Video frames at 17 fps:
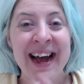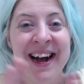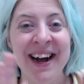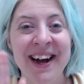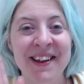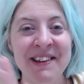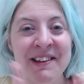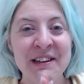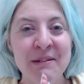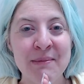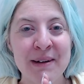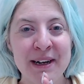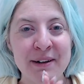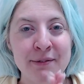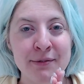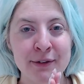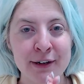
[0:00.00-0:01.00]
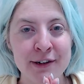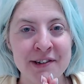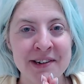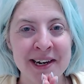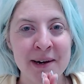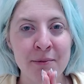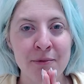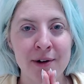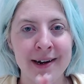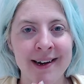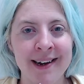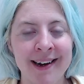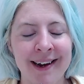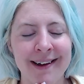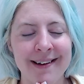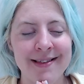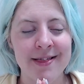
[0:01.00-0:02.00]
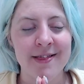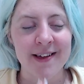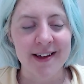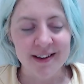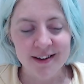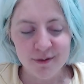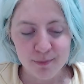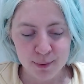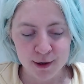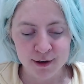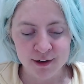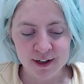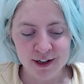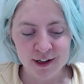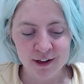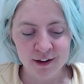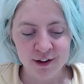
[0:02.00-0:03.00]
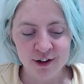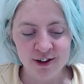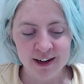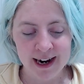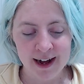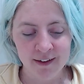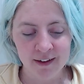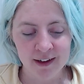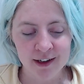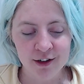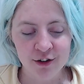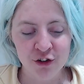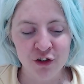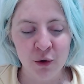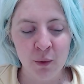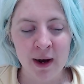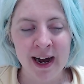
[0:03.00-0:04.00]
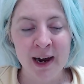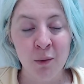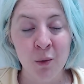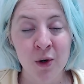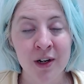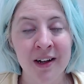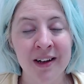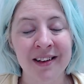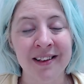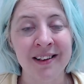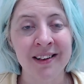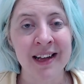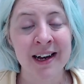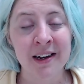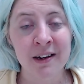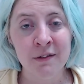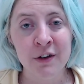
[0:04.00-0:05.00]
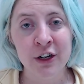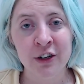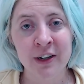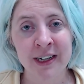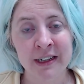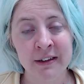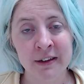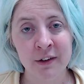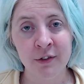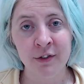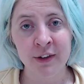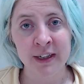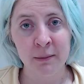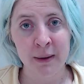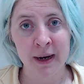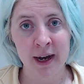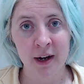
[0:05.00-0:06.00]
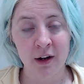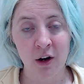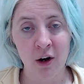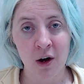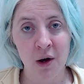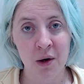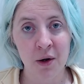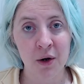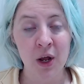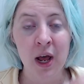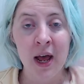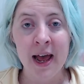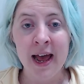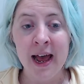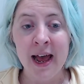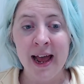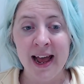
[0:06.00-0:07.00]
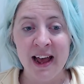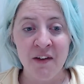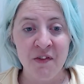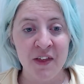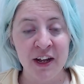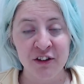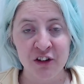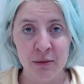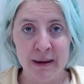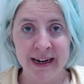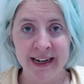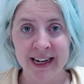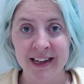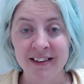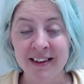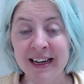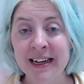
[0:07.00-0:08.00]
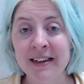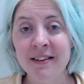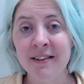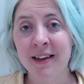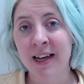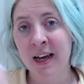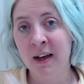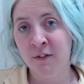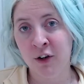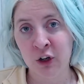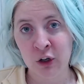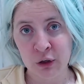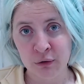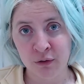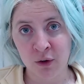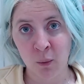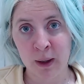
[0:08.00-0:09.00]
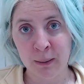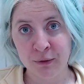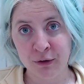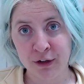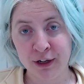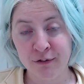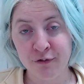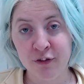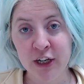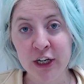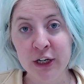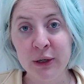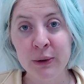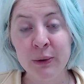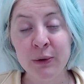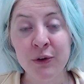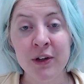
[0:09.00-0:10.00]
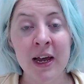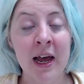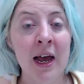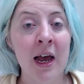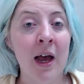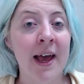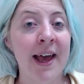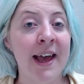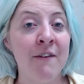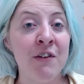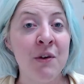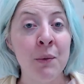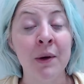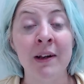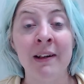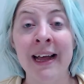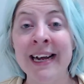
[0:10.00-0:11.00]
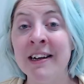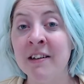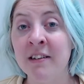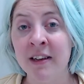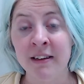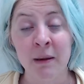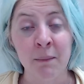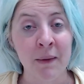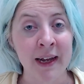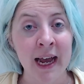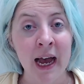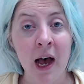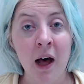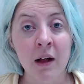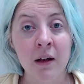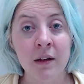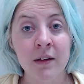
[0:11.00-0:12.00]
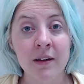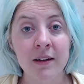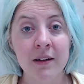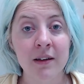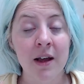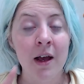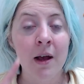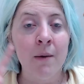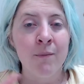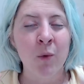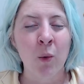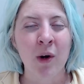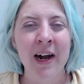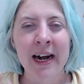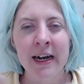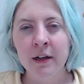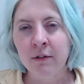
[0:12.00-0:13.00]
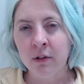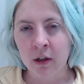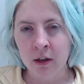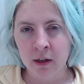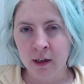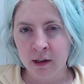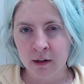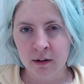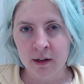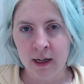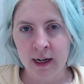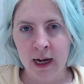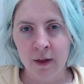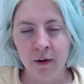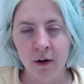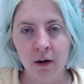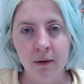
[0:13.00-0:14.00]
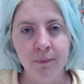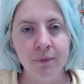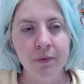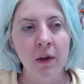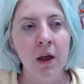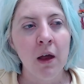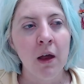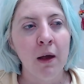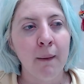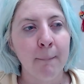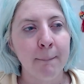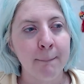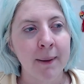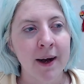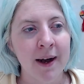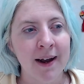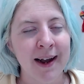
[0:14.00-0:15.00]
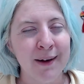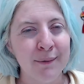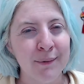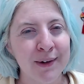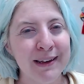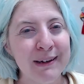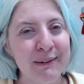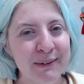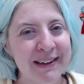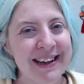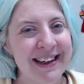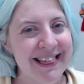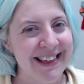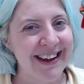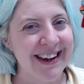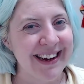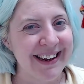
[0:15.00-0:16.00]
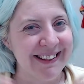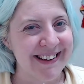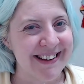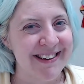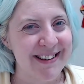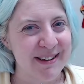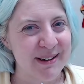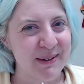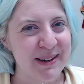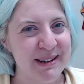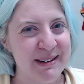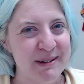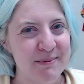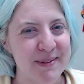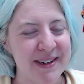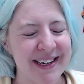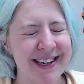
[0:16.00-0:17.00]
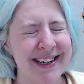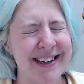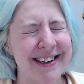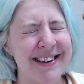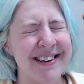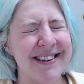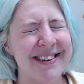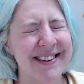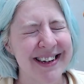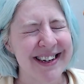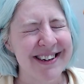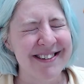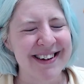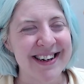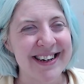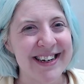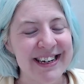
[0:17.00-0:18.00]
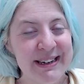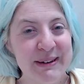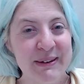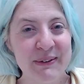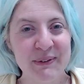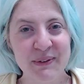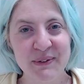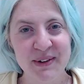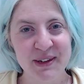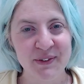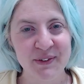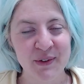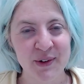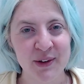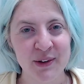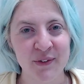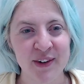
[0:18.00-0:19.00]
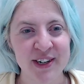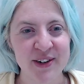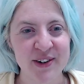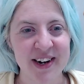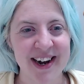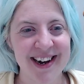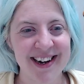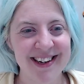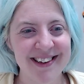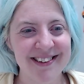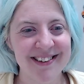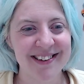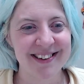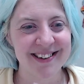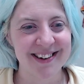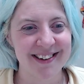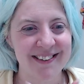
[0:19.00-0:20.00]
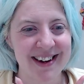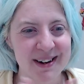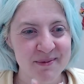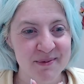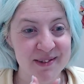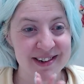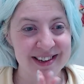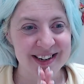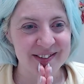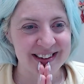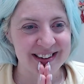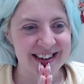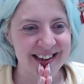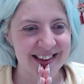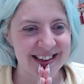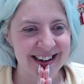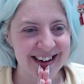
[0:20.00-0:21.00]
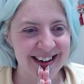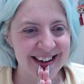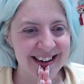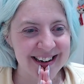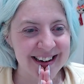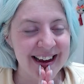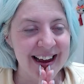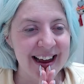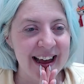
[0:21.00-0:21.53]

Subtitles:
This is my first time running this particular challenge, so I would love your guys' feedback on if things are making sense, if you're overwhelmed or confused, if you would like to see something else. We're kind of learning this together, but I really, really think this is going to be such a useful resource for you guys. So I'm really, really excited.